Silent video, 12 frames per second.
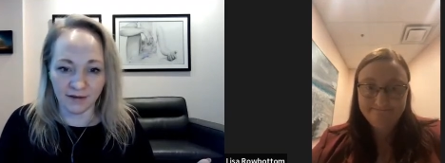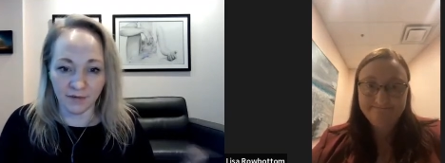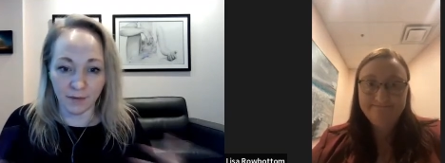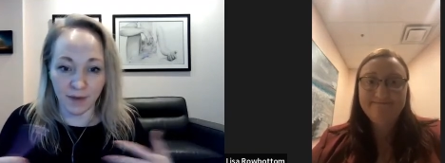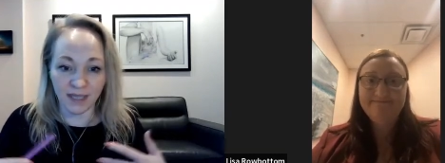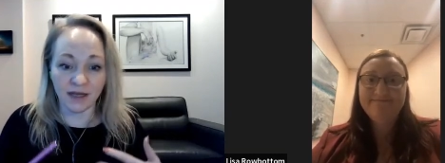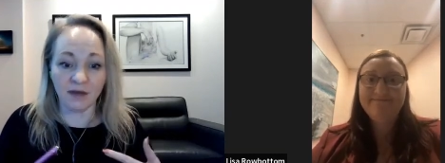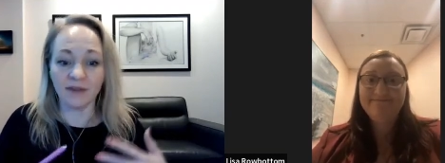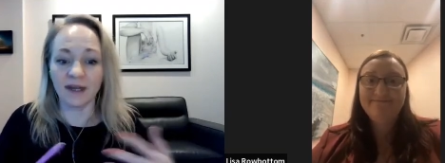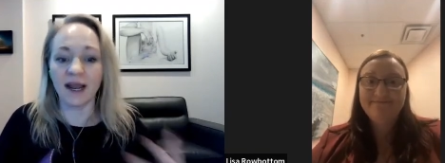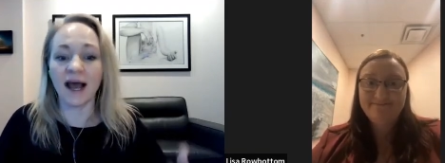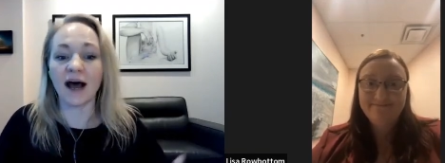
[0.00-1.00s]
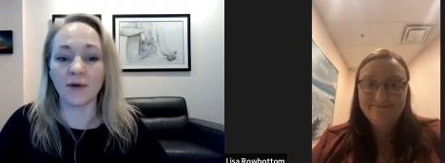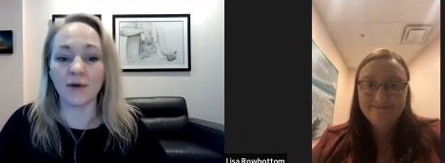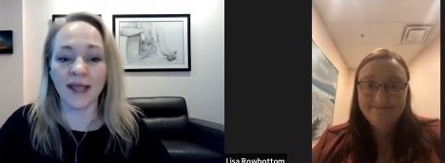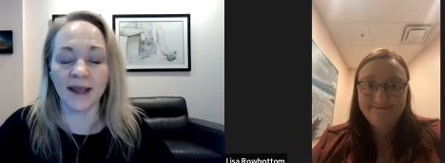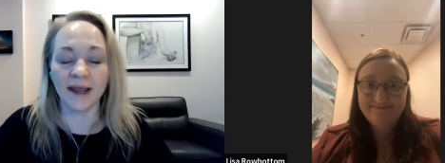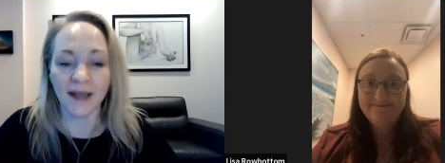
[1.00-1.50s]
Speaker 1: for myself, then how
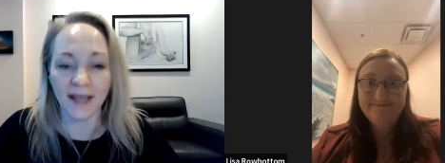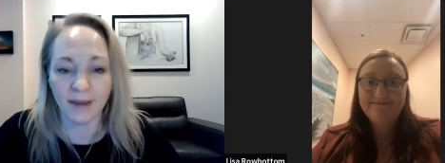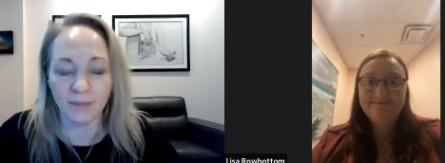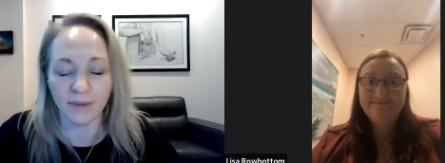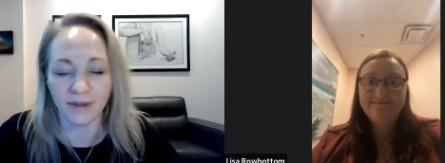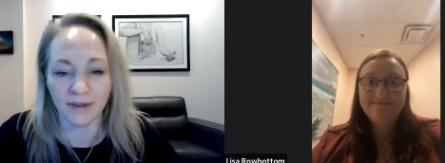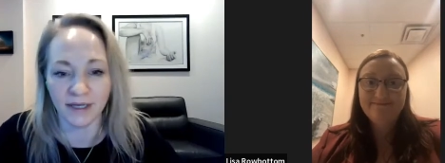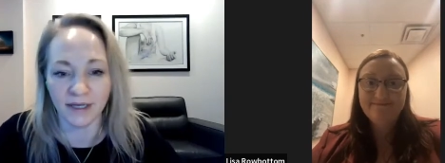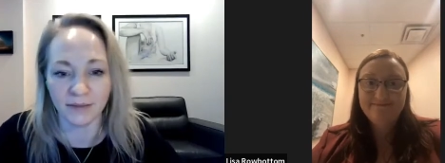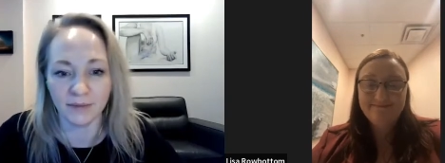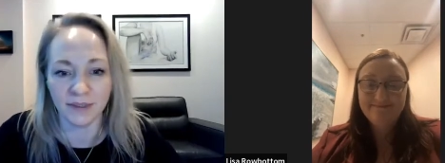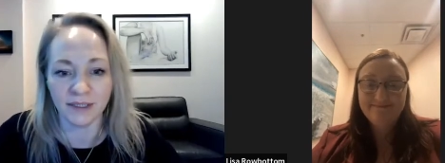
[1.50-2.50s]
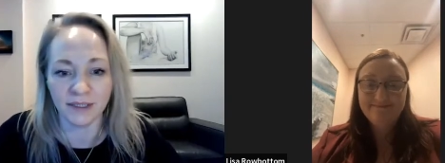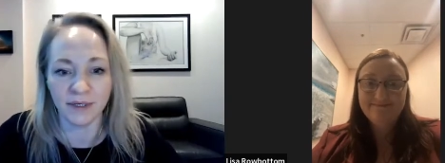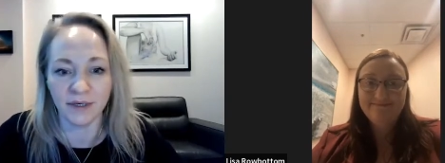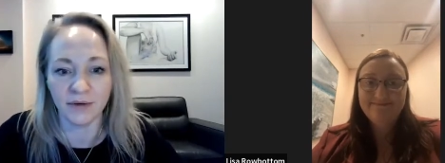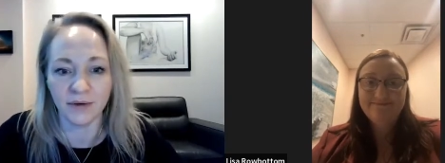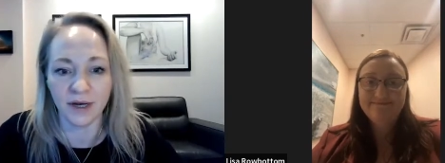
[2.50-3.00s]
can I empathize with
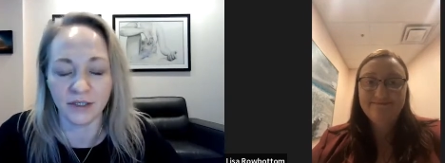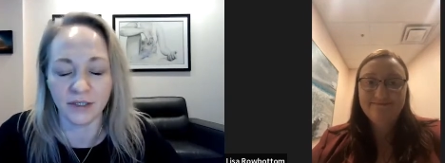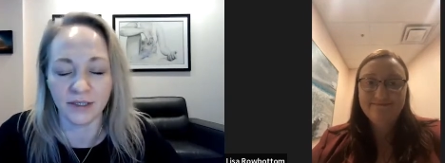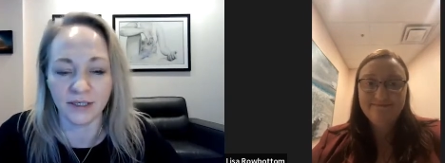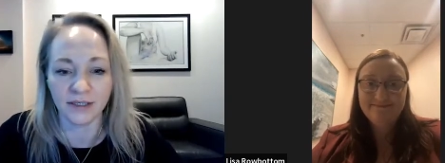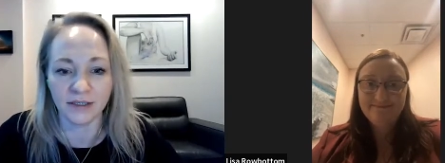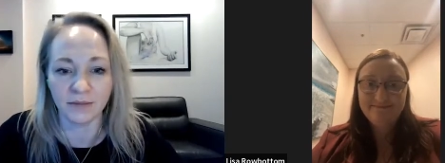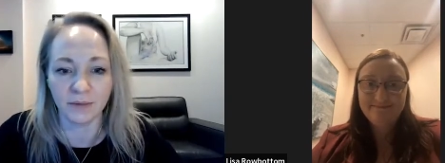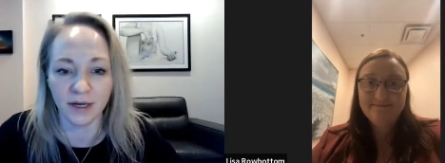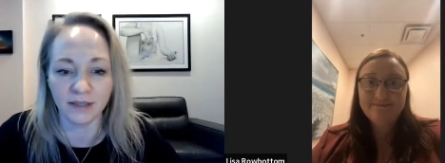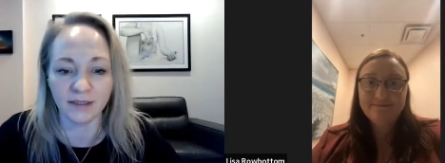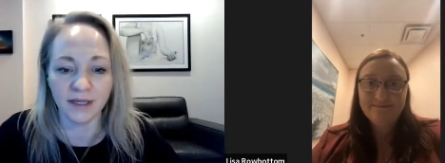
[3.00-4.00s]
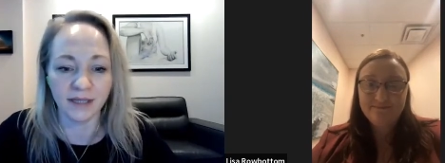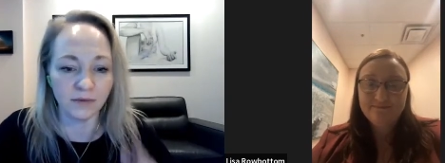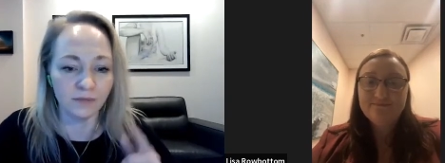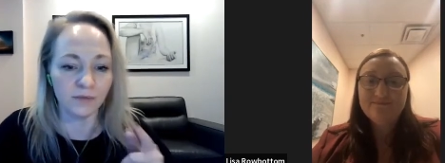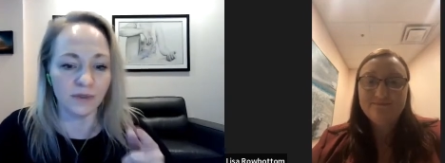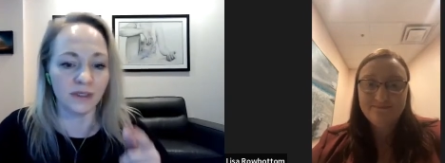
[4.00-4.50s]
somebody who actually is depressed? That's
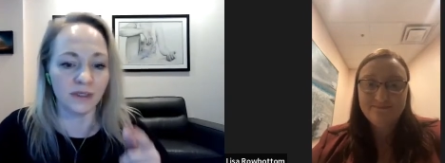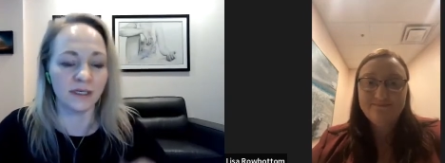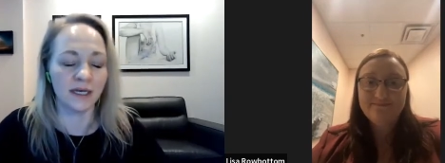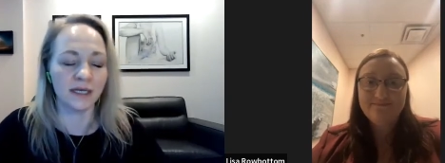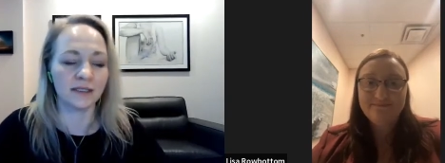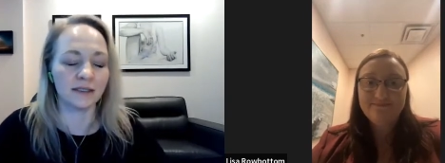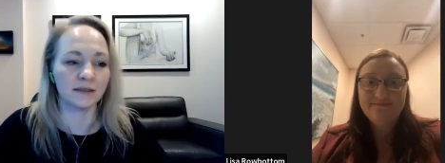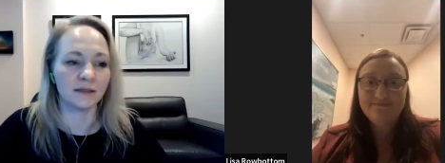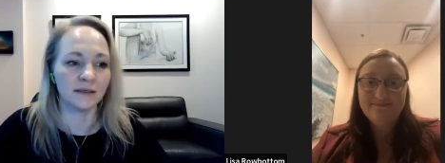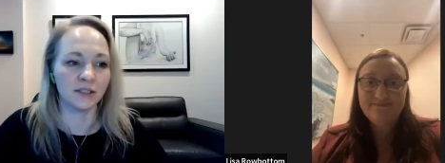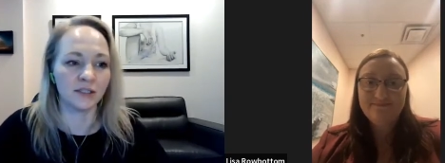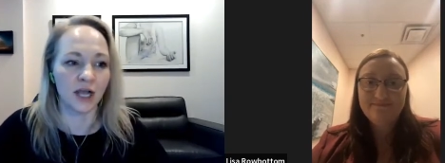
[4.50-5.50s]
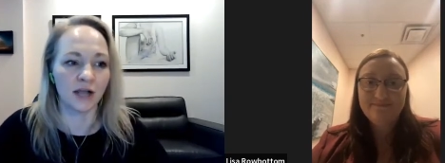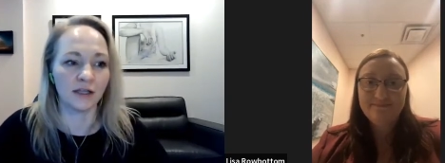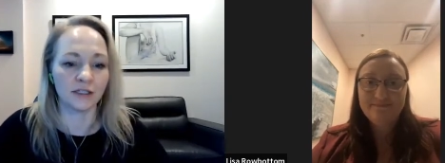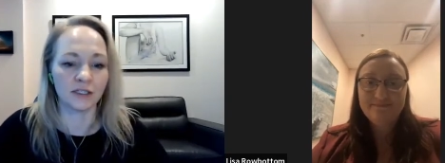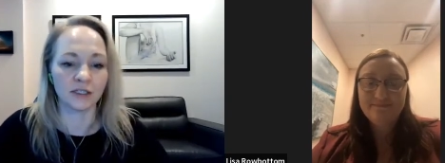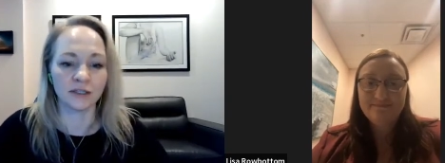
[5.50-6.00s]
a really nice
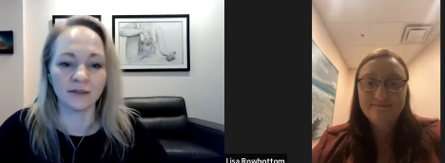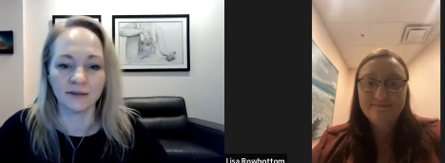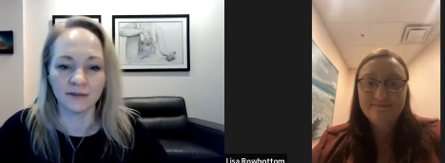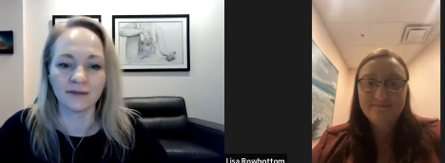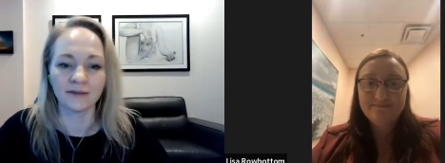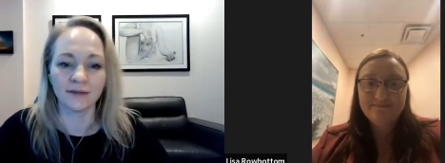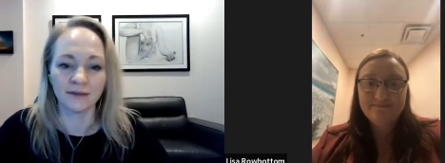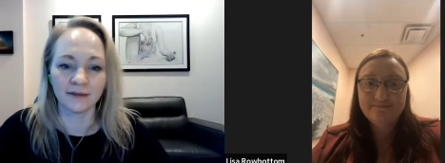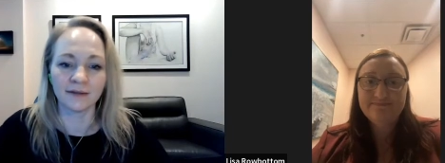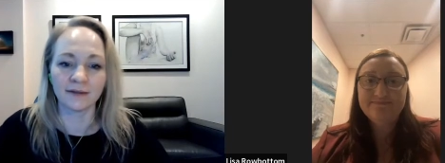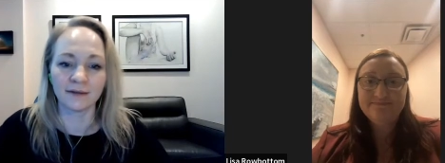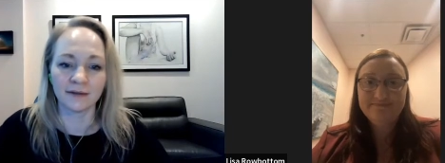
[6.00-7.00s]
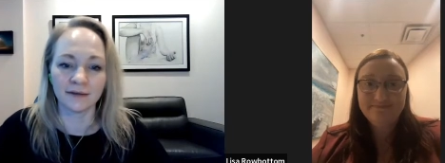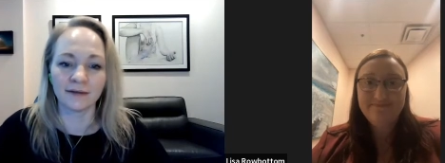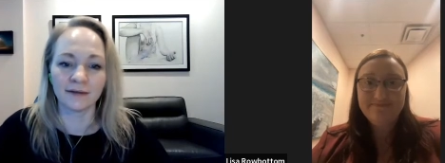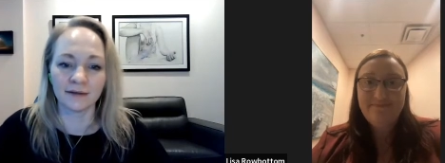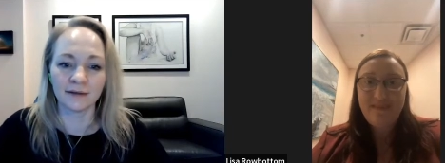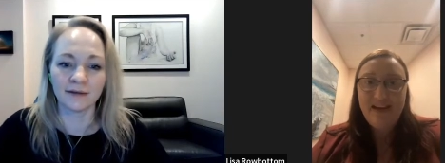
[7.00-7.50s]
Speaker 2: challenge. Mm-hmm
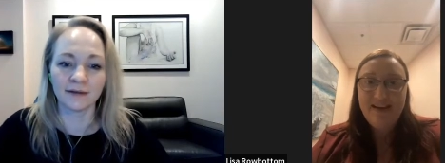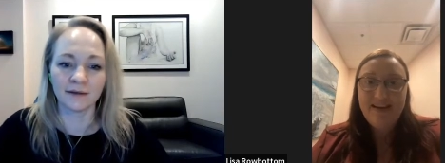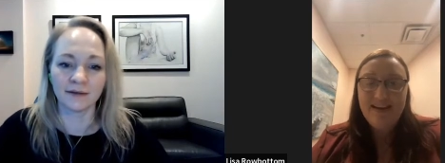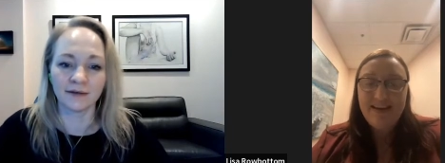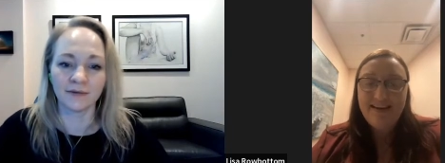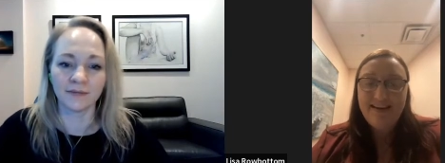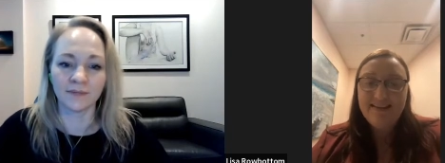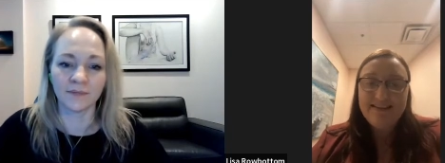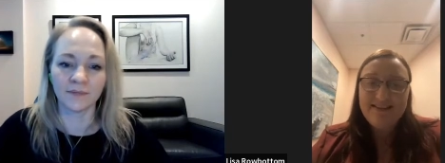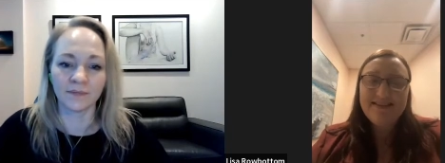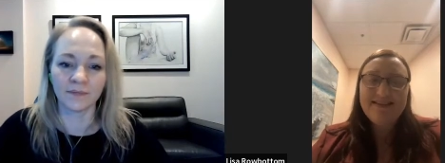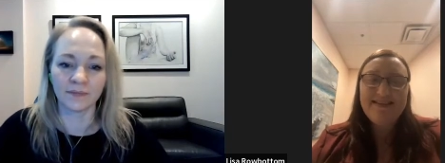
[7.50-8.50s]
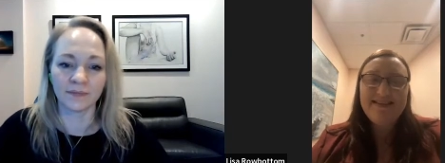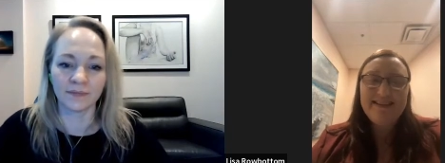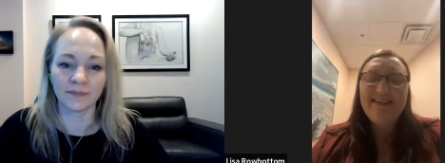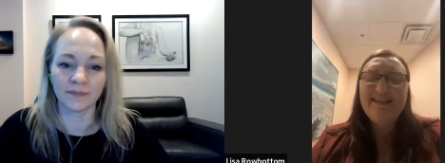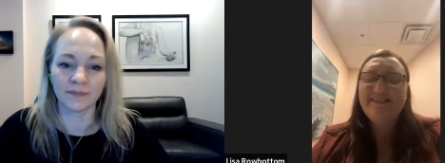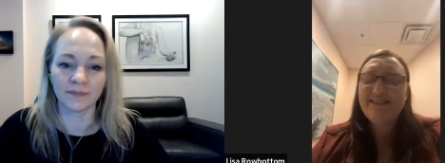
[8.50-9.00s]
yeah just
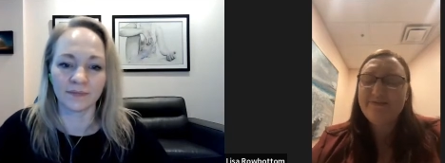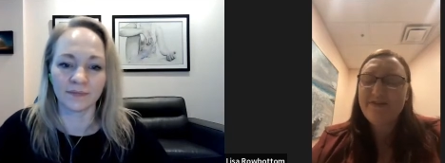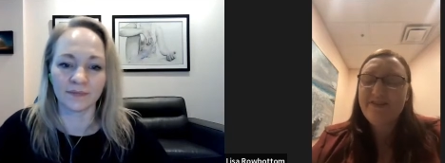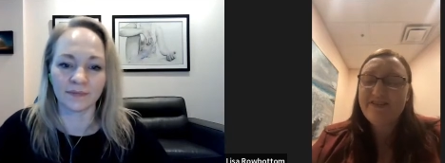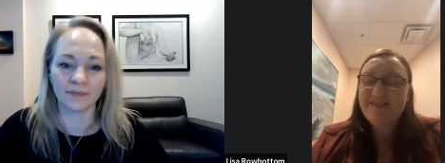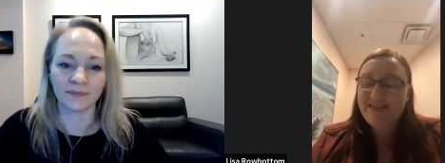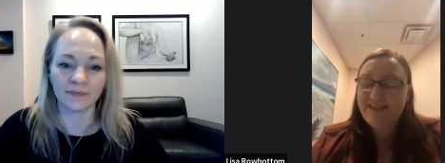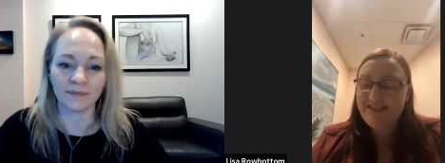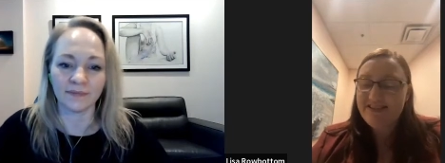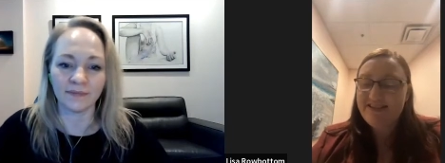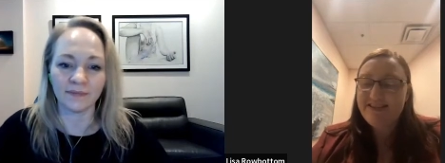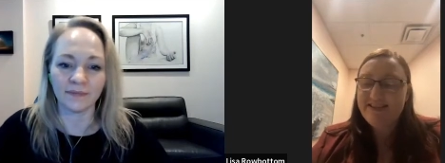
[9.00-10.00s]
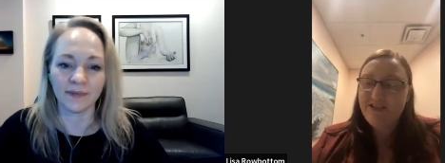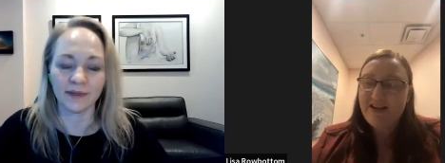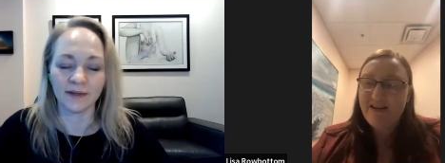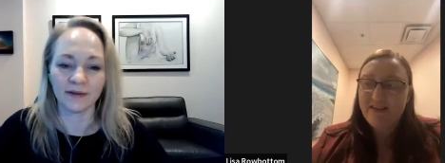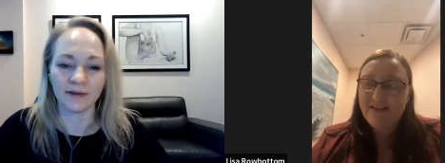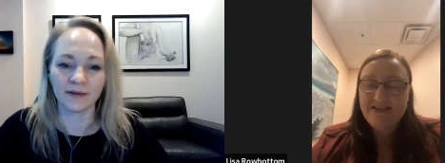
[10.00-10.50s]
to you know it's one of those things just to
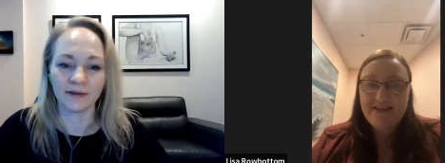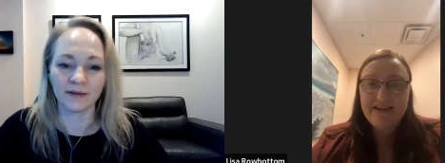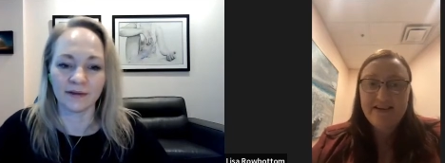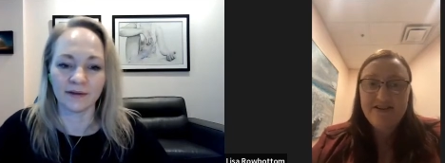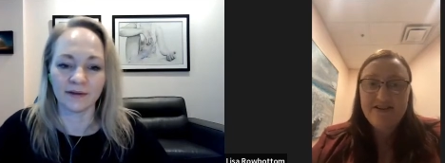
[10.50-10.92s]
challenge our